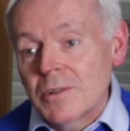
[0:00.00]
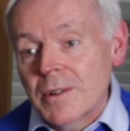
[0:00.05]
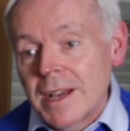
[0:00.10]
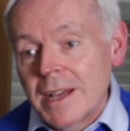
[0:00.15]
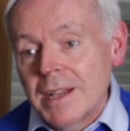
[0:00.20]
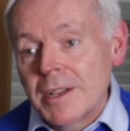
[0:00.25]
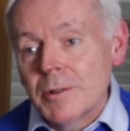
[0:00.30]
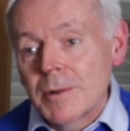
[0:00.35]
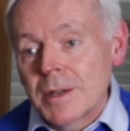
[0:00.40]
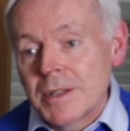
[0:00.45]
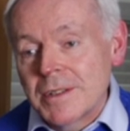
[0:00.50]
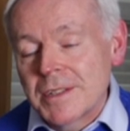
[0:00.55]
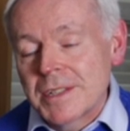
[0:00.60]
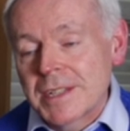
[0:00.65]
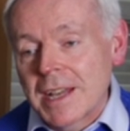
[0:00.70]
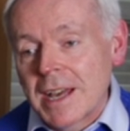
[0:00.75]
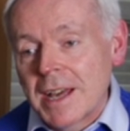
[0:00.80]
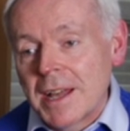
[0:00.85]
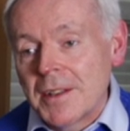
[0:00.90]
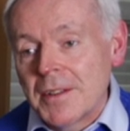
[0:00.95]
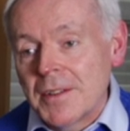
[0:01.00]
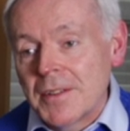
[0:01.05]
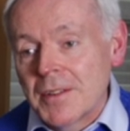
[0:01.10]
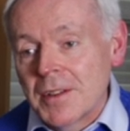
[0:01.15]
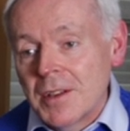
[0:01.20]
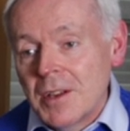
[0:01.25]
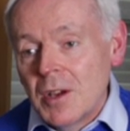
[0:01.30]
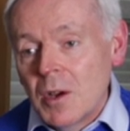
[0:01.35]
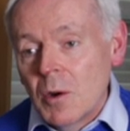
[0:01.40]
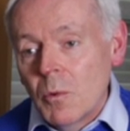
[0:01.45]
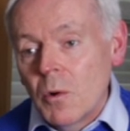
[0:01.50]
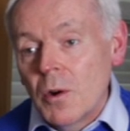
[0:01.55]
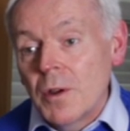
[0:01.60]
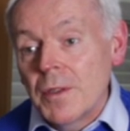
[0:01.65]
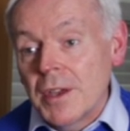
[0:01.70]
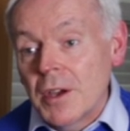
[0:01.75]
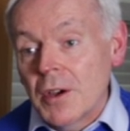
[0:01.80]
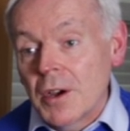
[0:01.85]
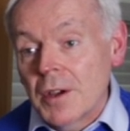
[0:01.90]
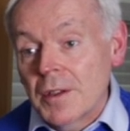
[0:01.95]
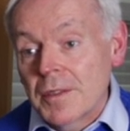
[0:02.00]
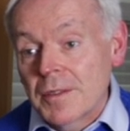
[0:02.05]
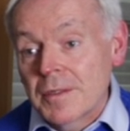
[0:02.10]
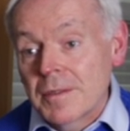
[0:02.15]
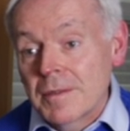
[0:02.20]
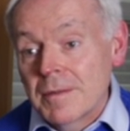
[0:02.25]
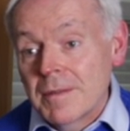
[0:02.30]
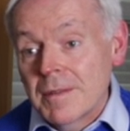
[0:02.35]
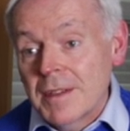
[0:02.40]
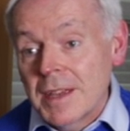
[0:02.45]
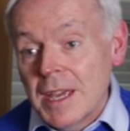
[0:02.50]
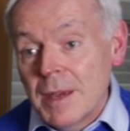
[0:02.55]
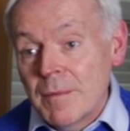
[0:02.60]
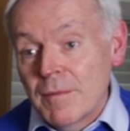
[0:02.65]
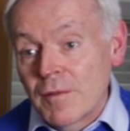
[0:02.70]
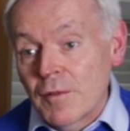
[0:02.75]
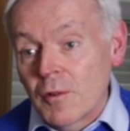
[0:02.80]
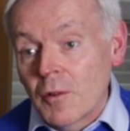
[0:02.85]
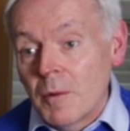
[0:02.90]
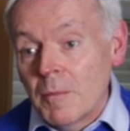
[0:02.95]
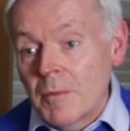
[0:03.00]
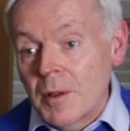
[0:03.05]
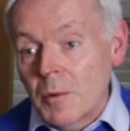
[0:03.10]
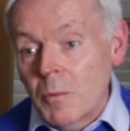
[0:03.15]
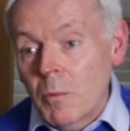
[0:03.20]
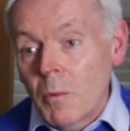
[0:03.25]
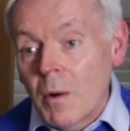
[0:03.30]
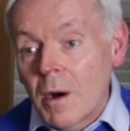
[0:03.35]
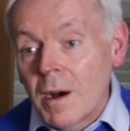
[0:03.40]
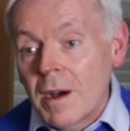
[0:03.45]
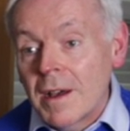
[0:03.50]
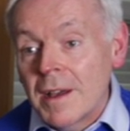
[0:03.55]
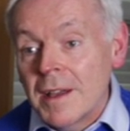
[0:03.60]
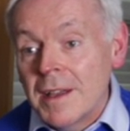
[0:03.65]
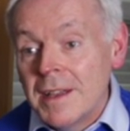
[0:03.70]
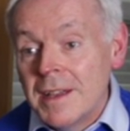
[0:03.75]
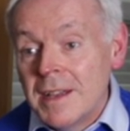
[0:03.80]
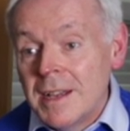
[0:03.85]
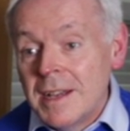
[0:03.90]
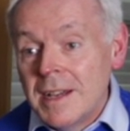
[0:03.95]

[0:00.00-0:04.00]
trying to understand where the Earth came from and why